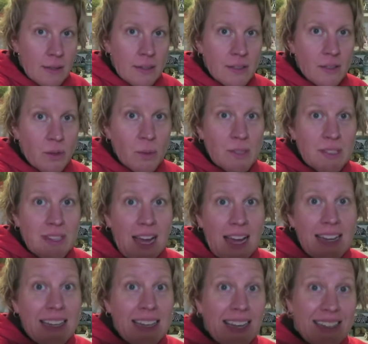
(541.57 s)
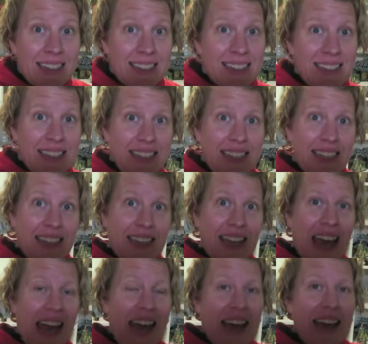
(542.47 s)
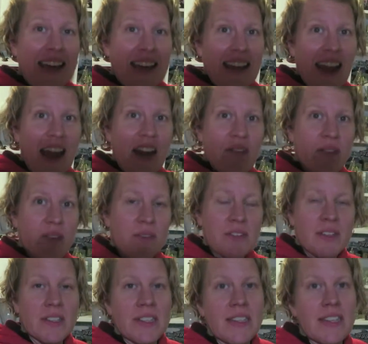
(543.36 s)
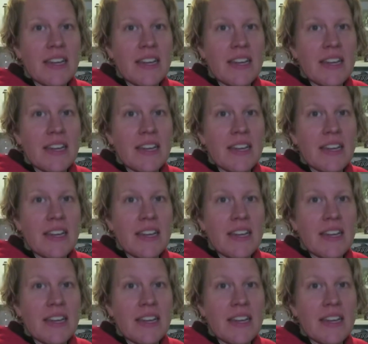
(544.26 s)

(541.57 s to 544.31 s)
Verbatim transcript: So it's 9.19 and I haven't really